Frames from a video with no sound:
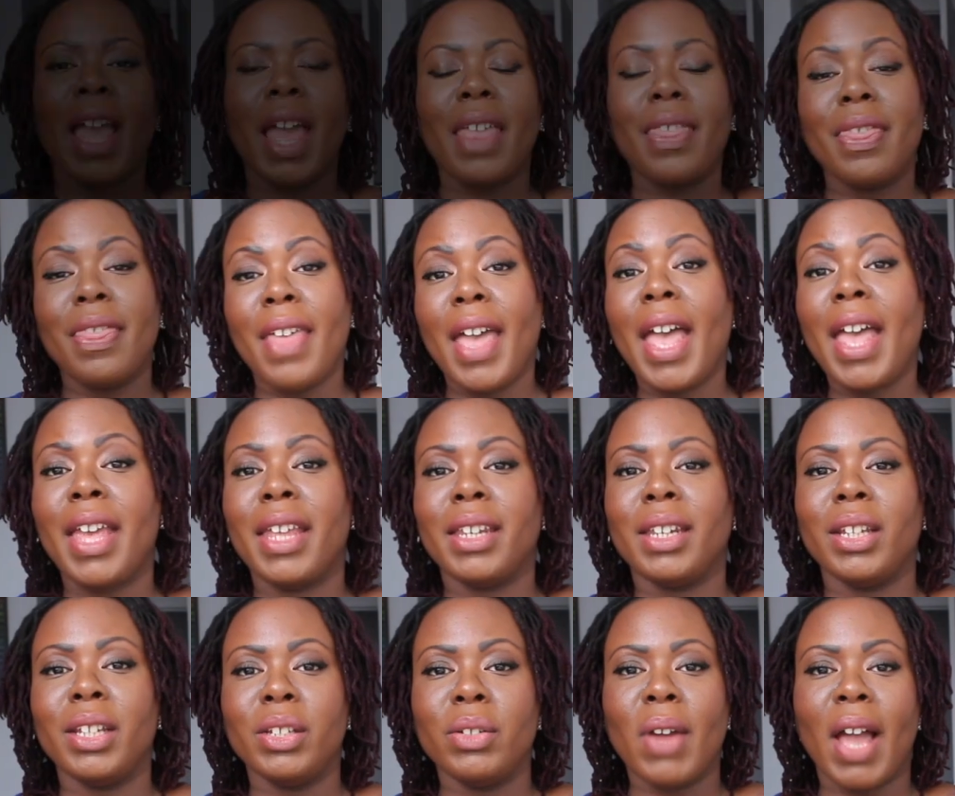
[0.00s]
And
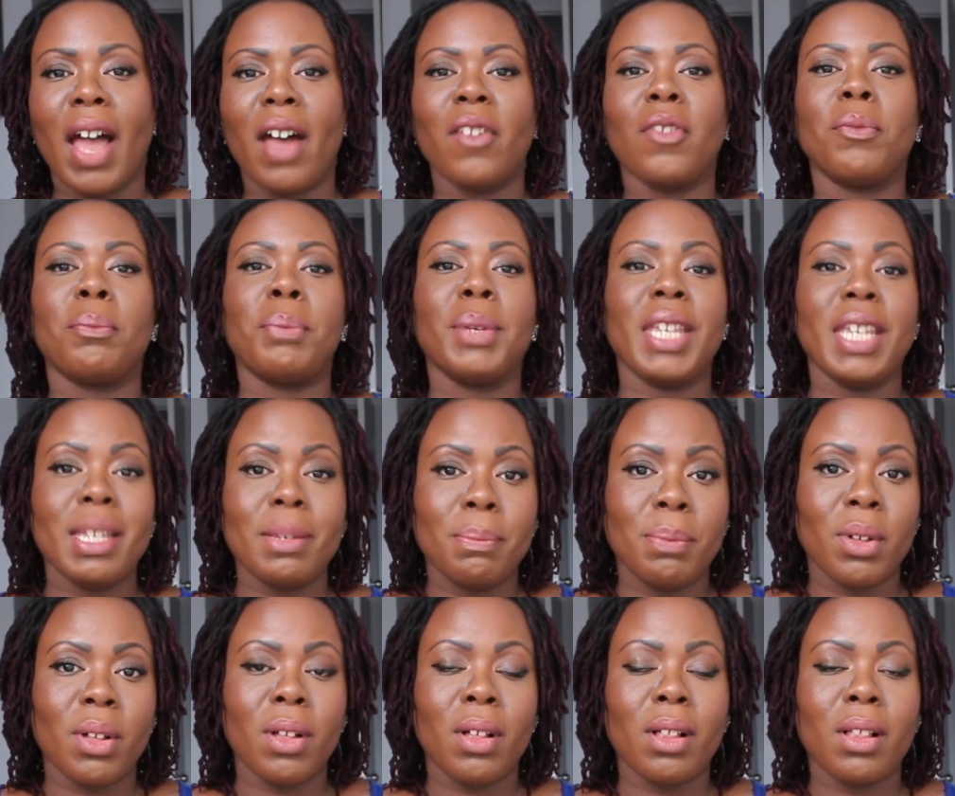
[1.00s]
then you have
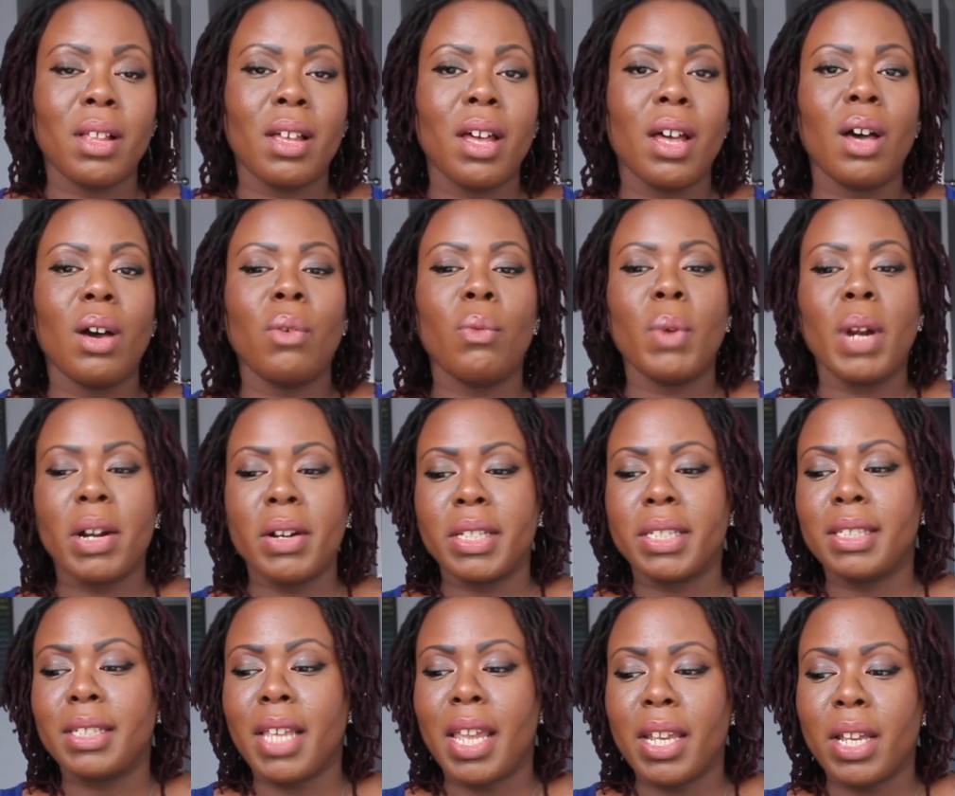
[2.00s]
people where
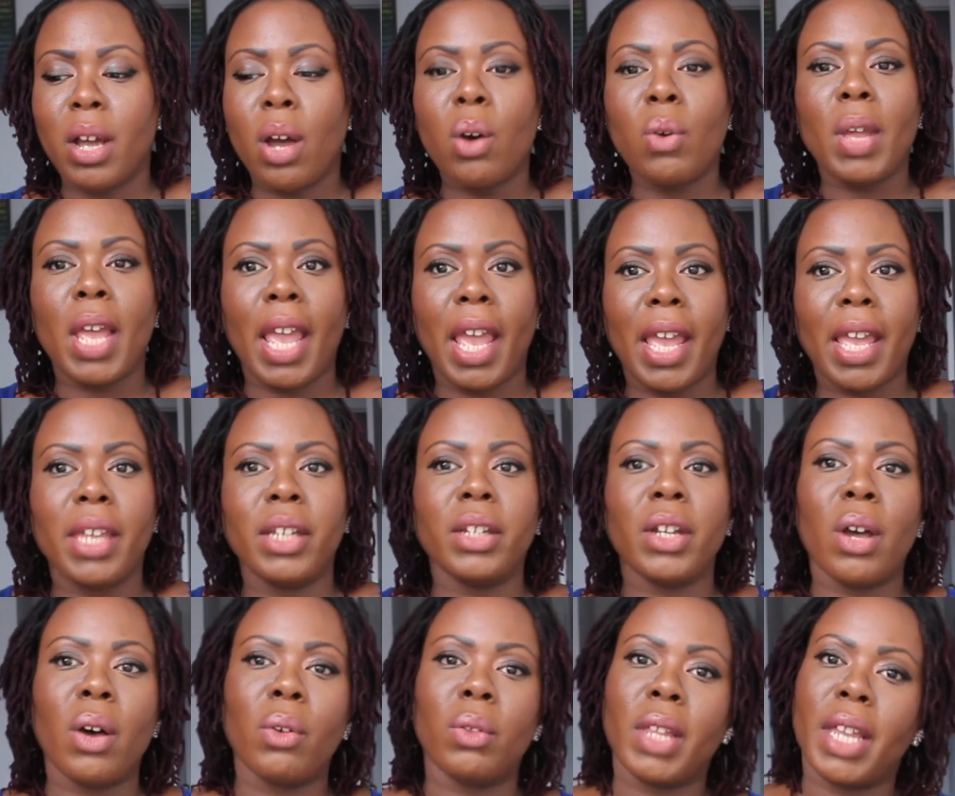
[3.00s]
it's like, okay,
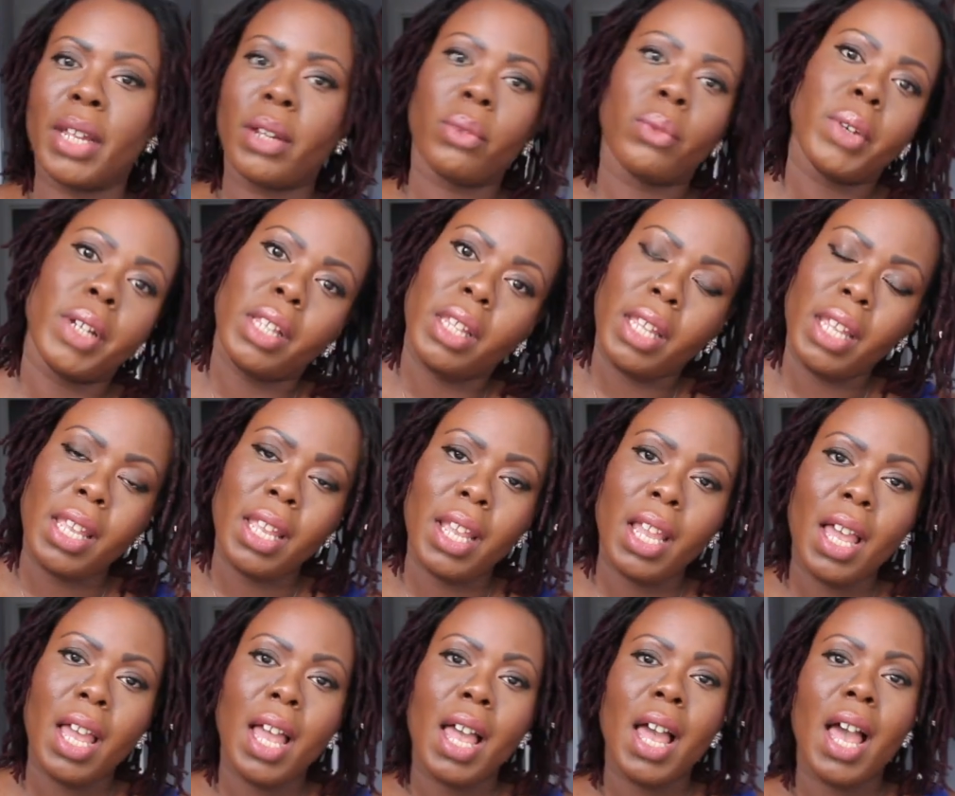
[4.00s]
no, like
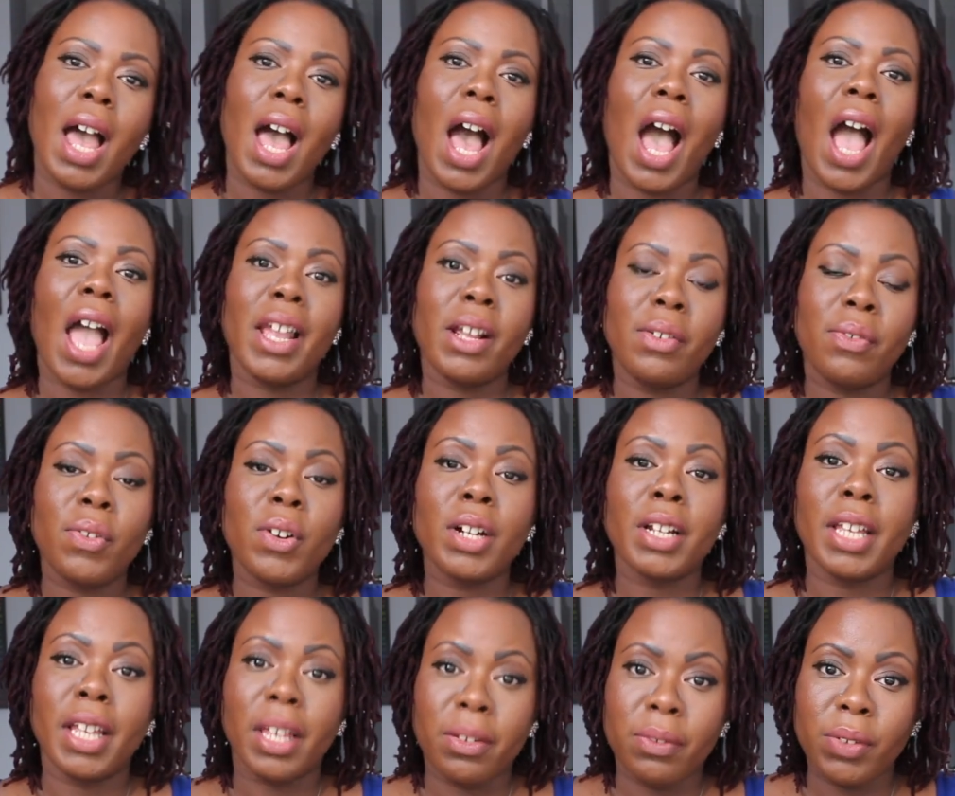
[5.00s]
really, I
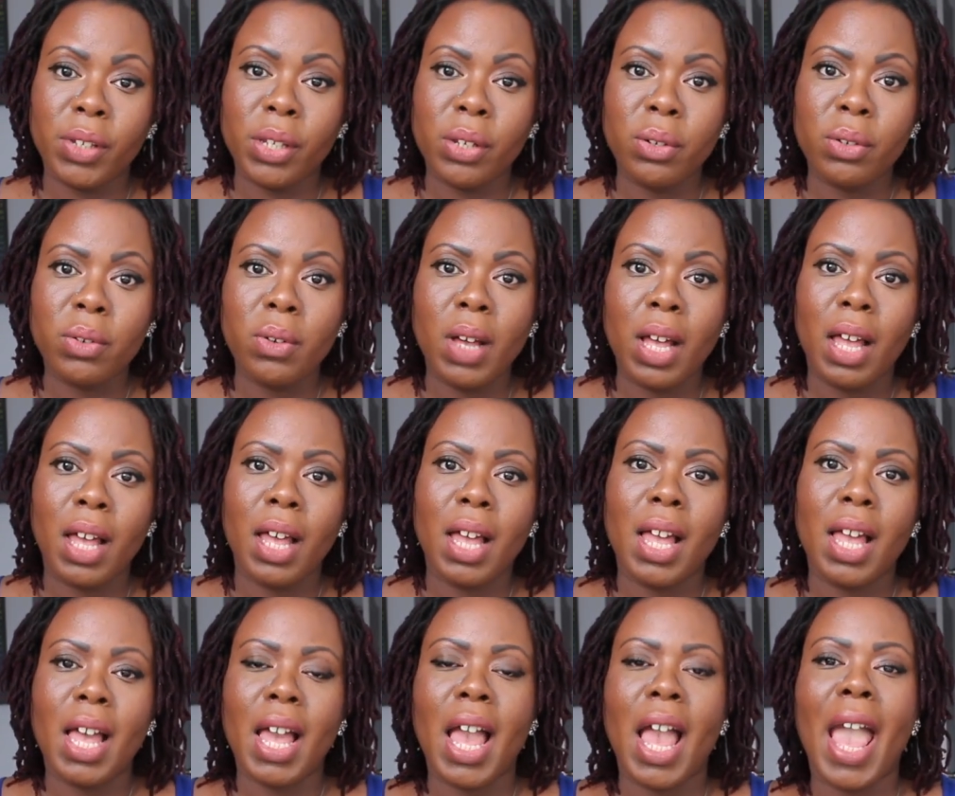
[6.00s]
forgive you
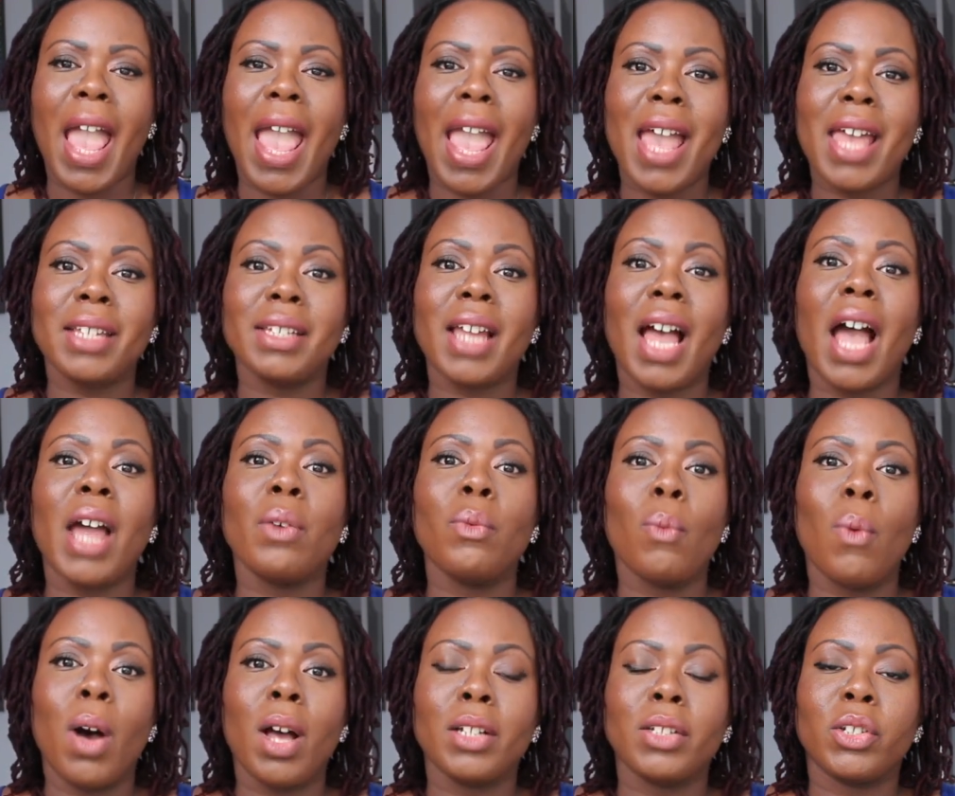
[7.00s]
and I
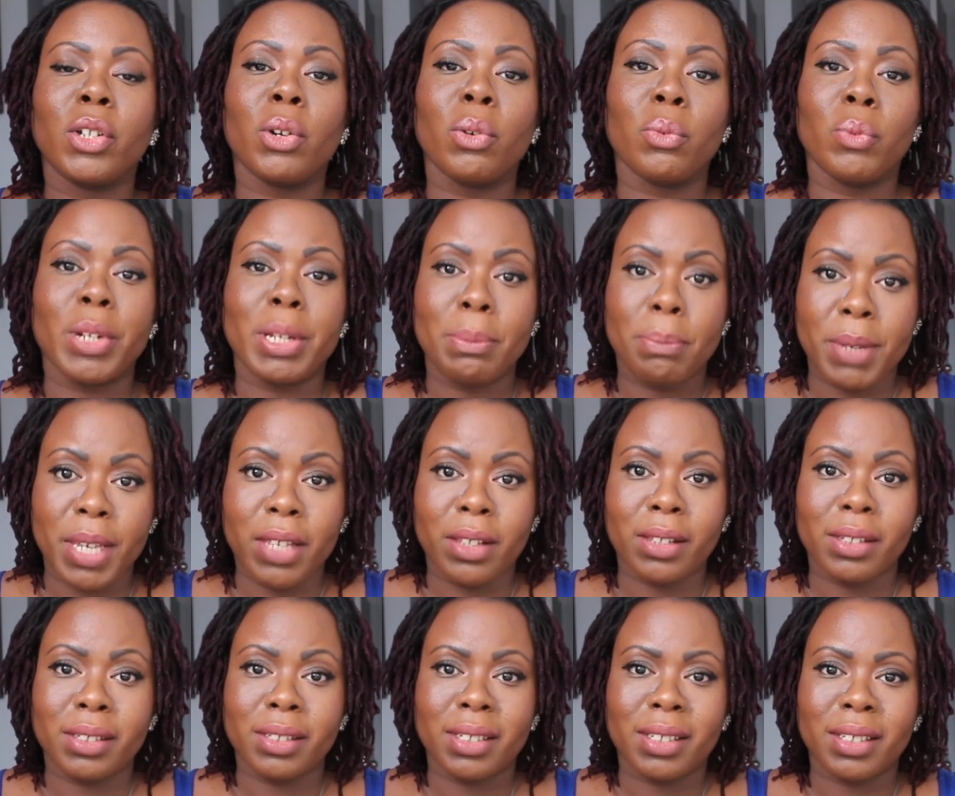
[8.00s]
want to
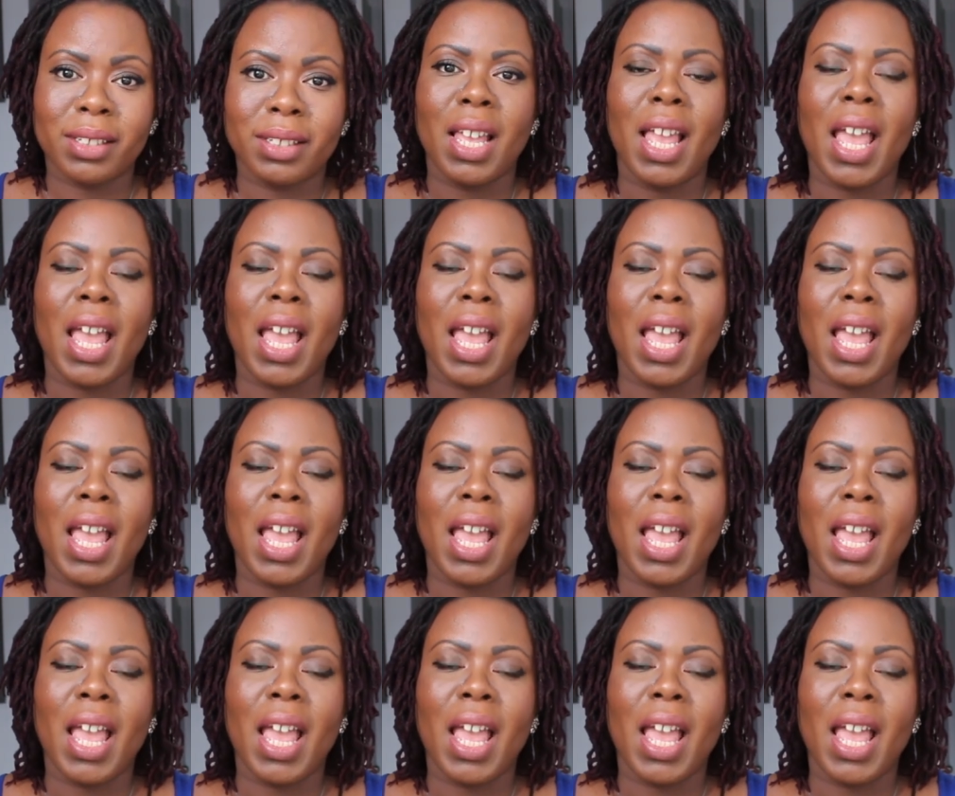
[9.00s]
rebuild.